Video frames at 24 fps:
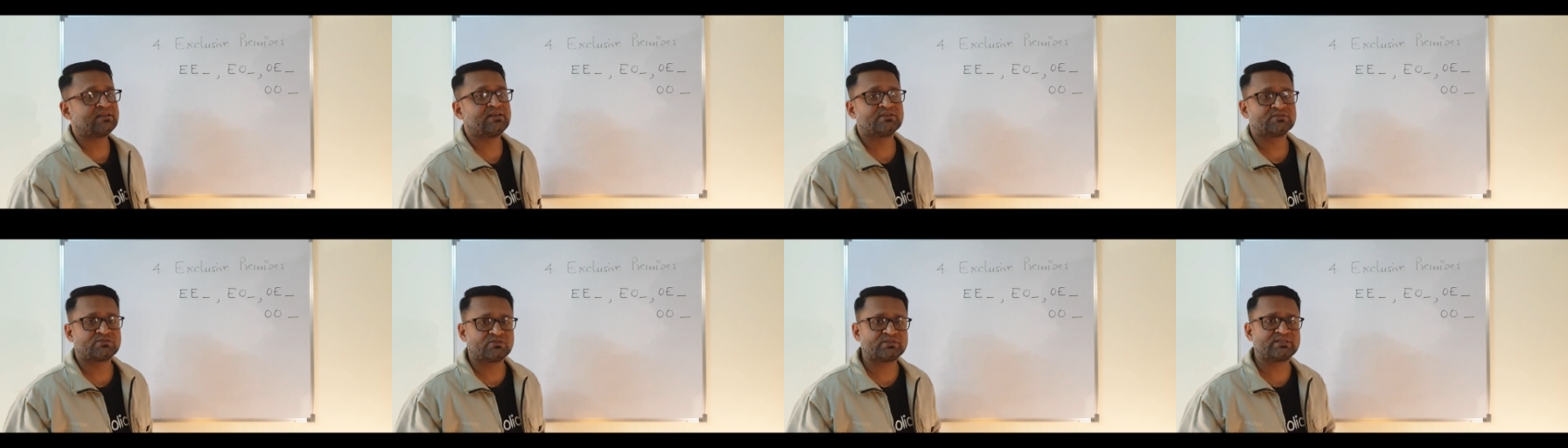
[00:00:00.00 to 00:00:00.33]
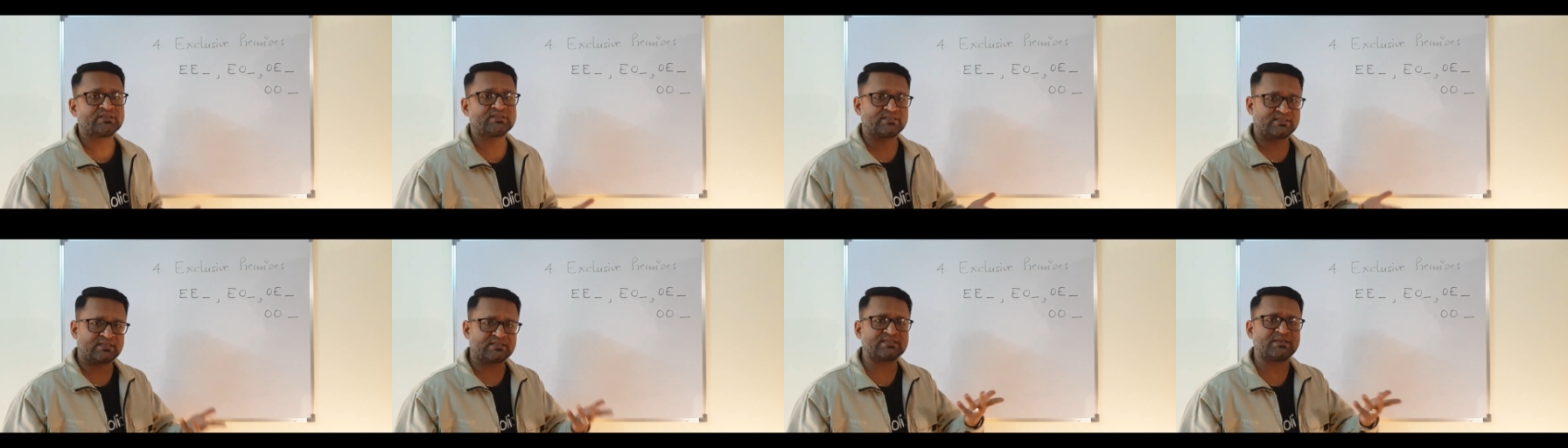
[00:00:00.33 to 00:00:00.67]
So
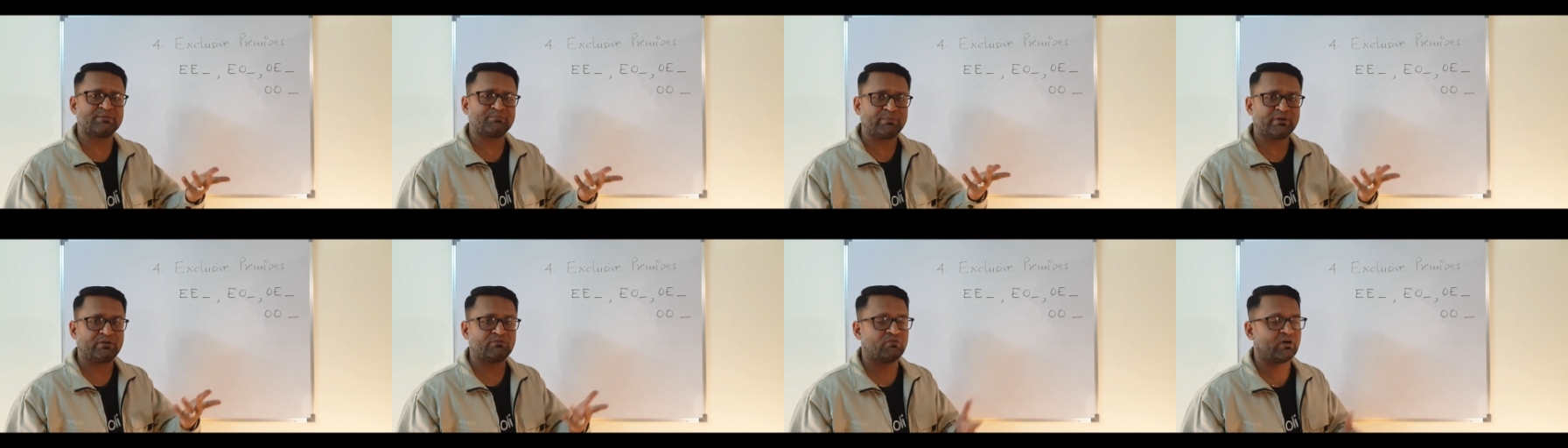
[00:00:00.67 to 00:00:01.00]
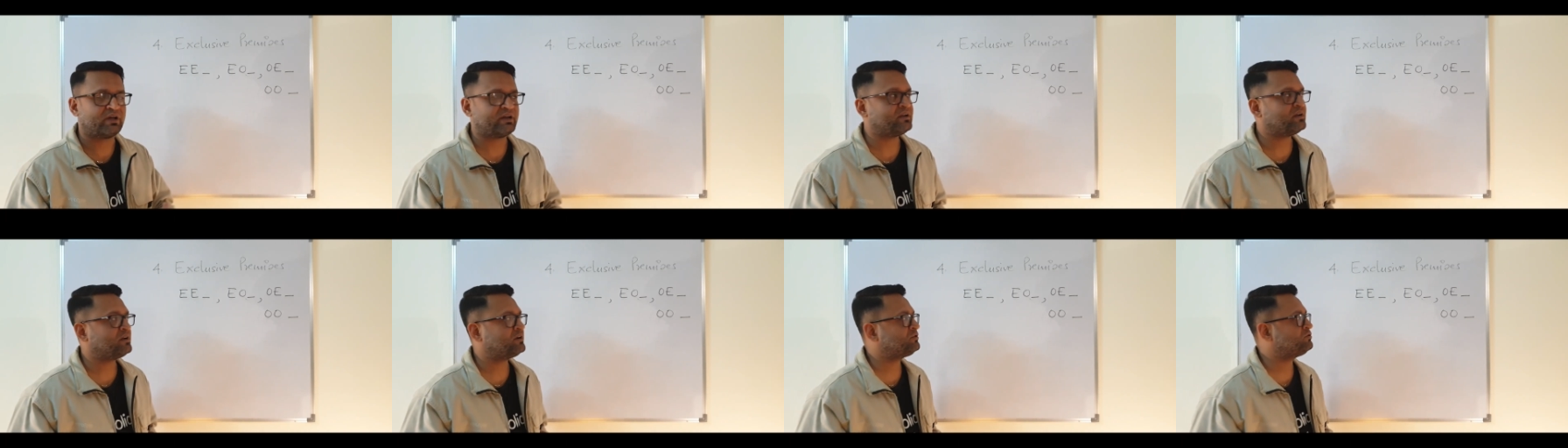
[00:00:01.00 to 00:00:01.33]
this is a simple
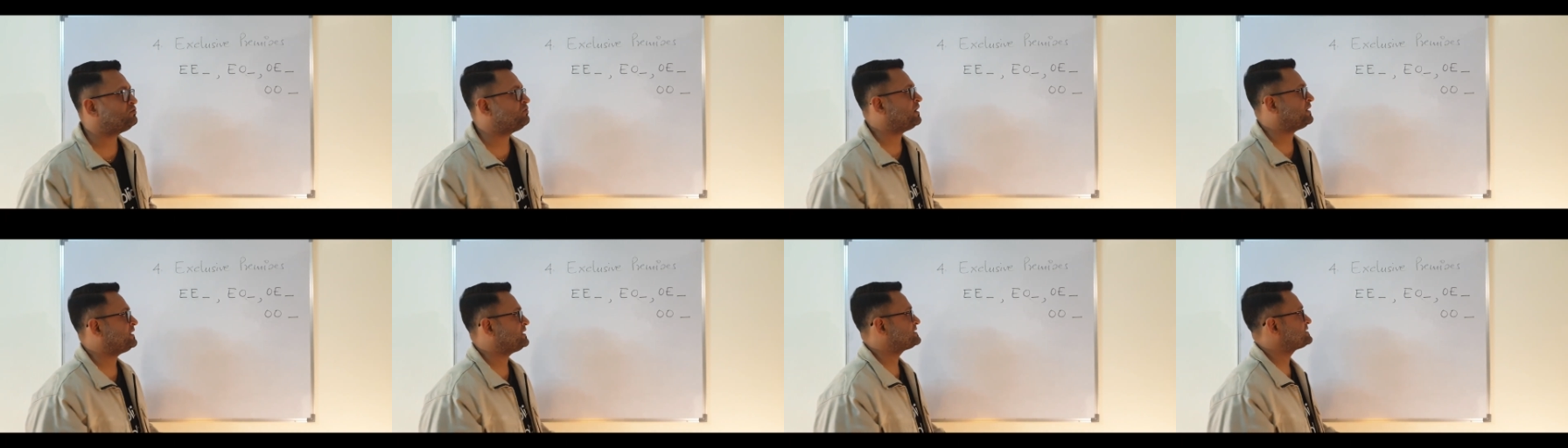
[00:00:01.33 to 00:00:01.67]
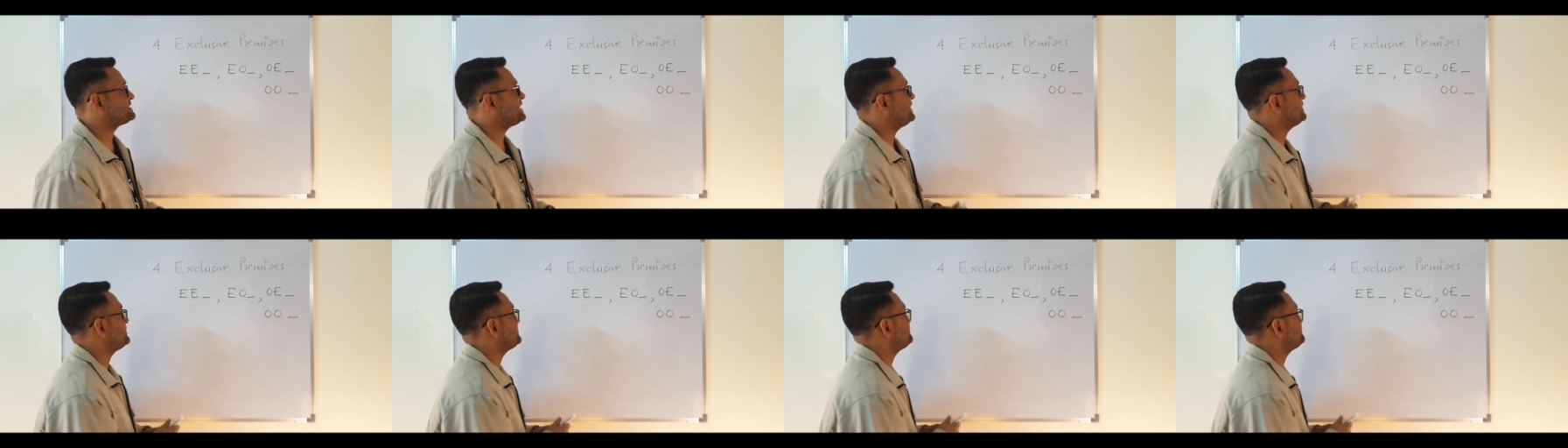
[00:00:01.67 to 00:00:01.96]
one to understand.